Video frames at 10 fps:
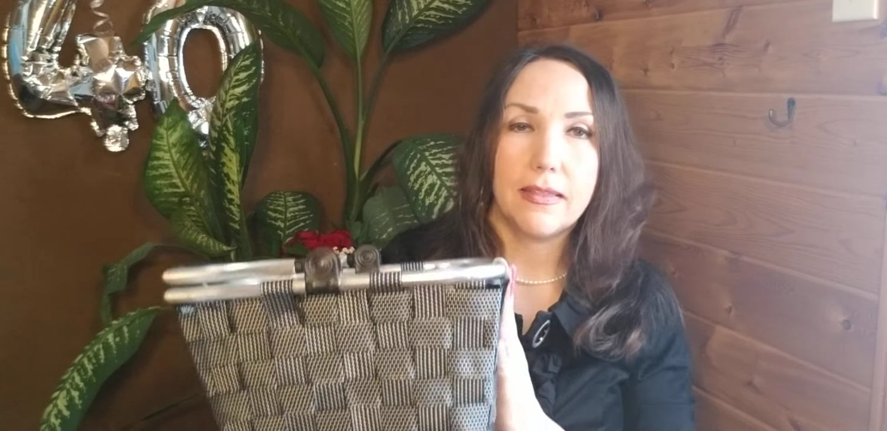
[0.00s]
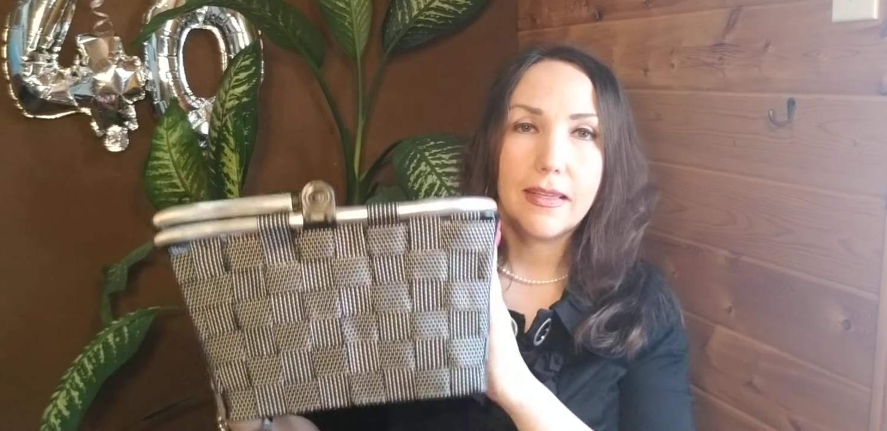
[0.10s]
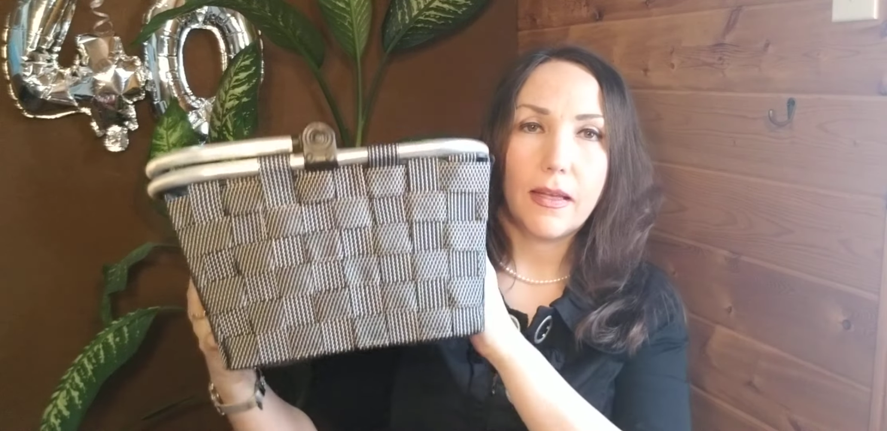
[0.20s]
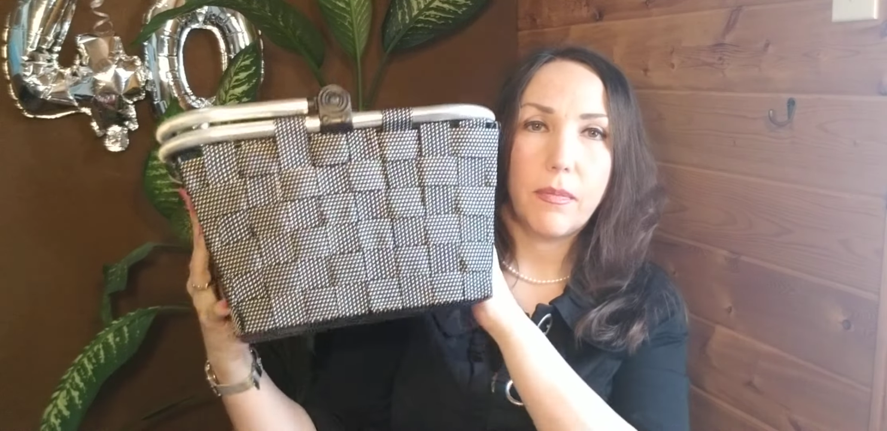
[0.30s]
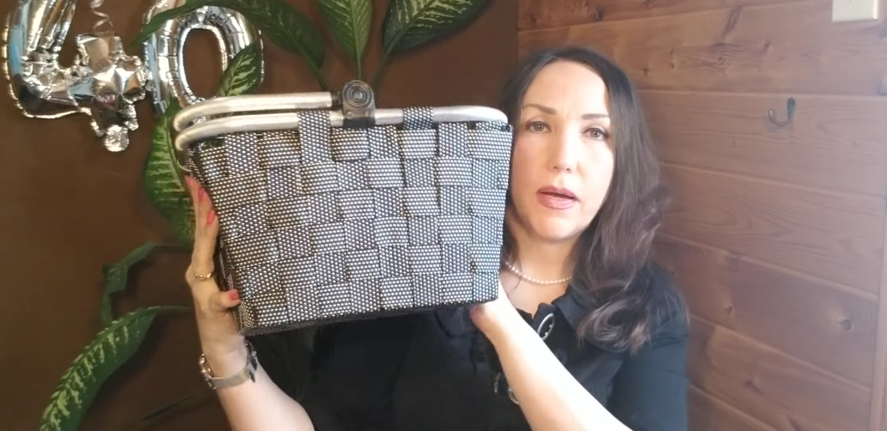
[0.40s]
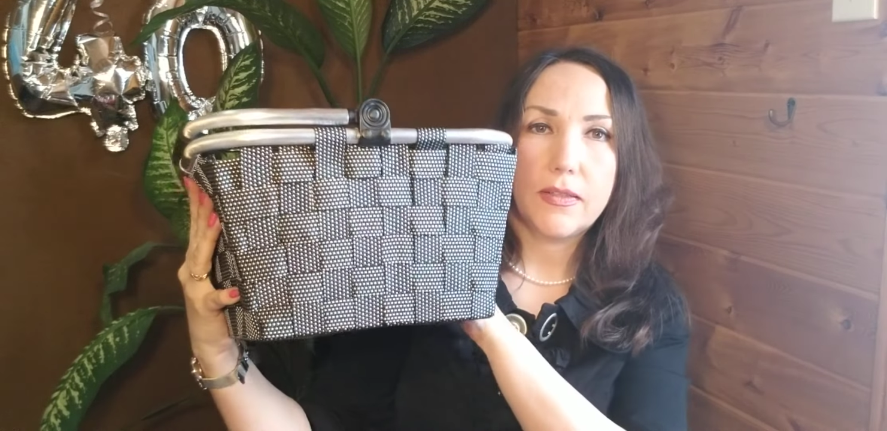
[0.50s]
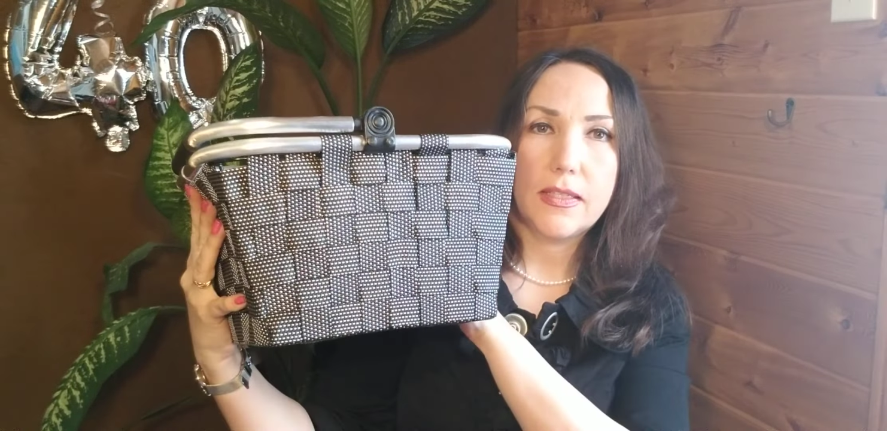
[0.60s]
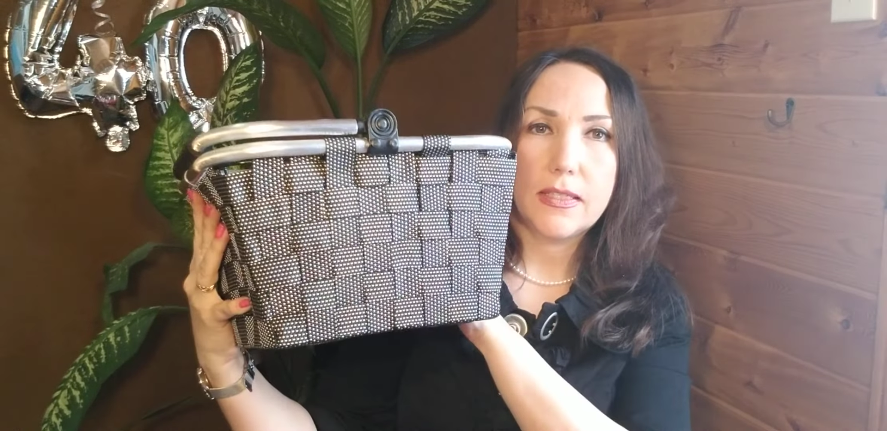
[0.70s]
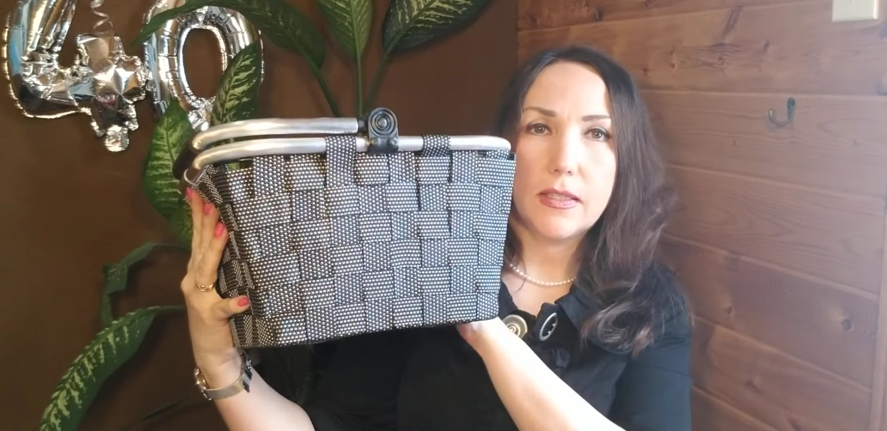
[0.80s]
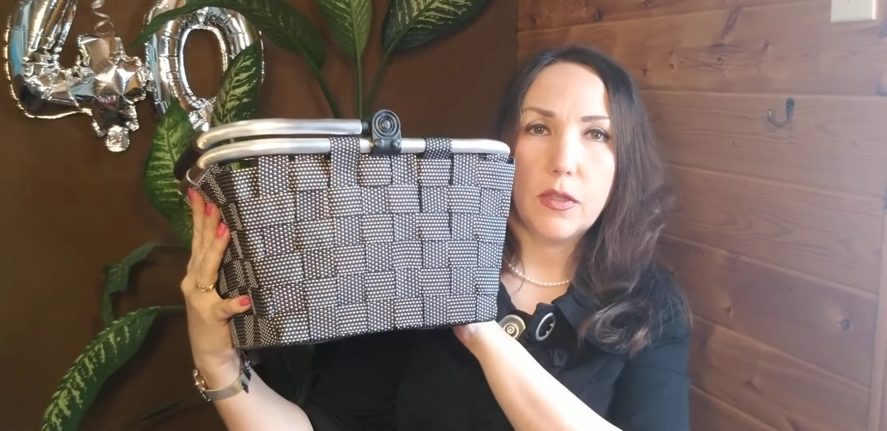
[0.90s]
And I bought
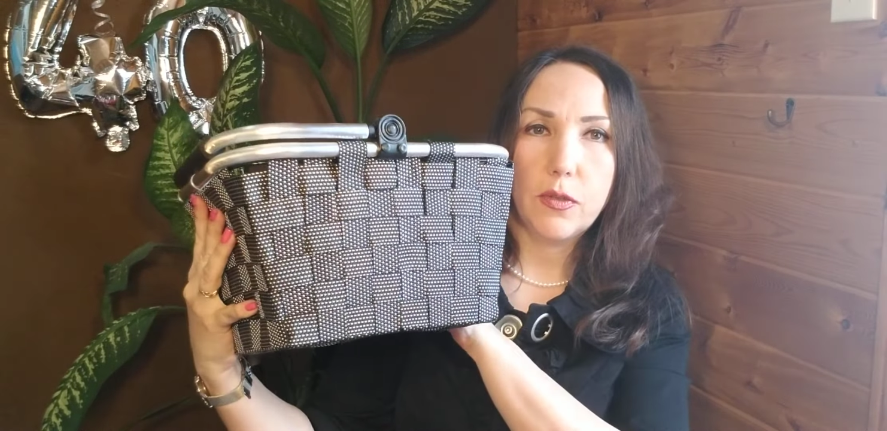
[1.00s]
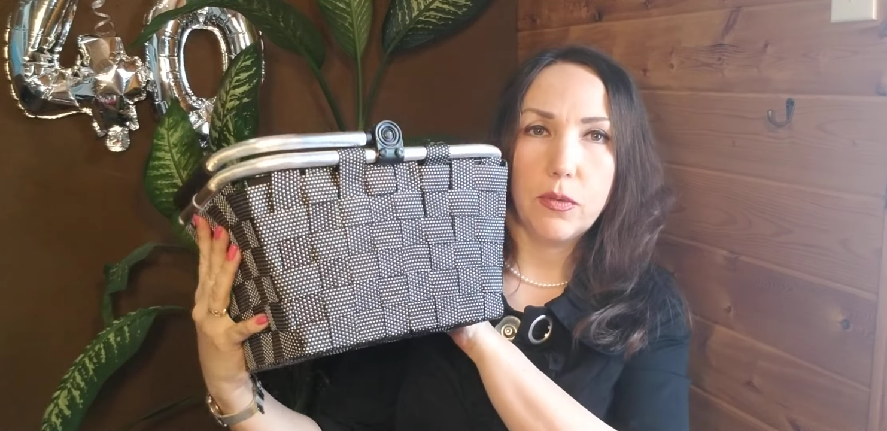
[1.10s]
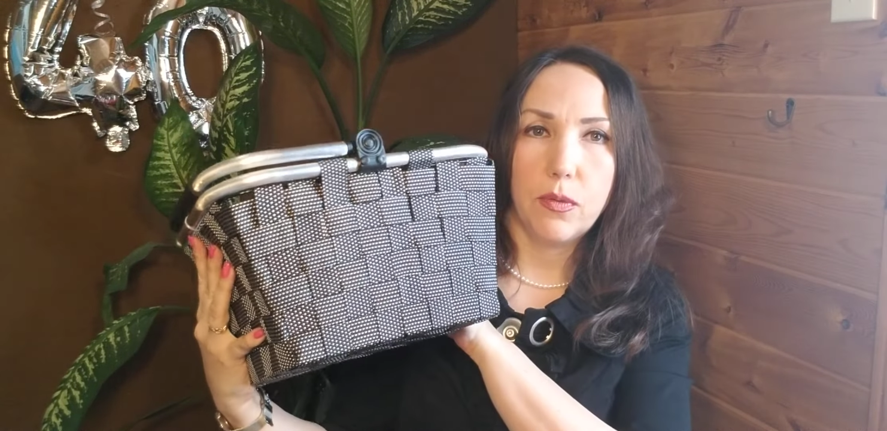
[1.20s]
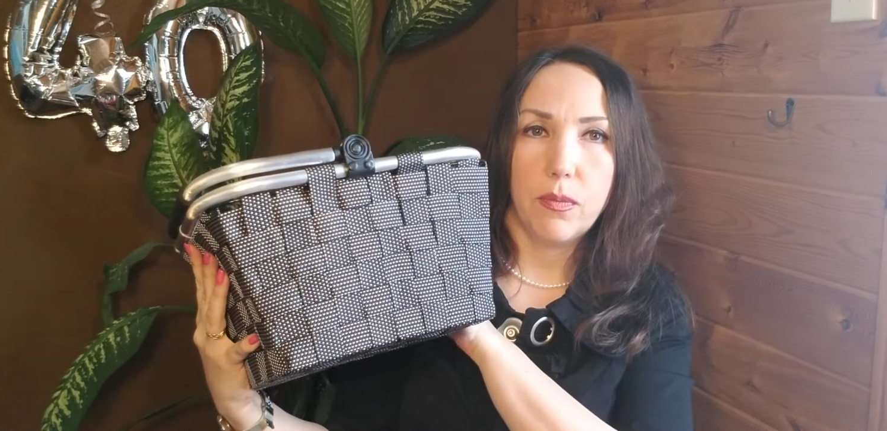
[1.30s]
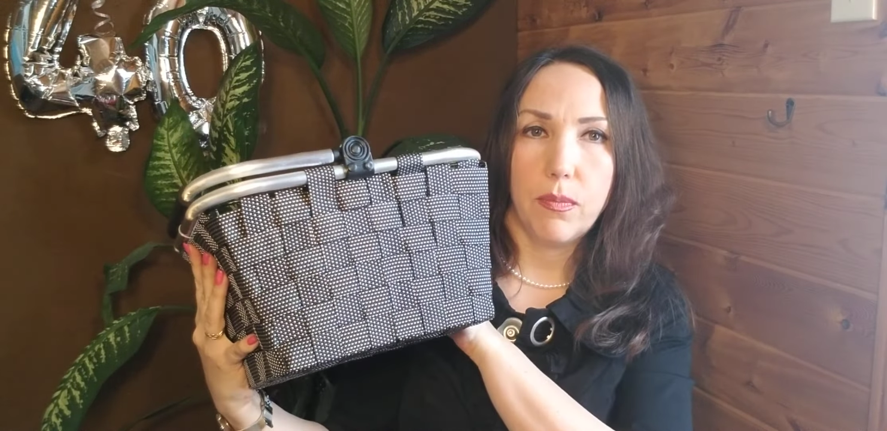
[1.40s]
these two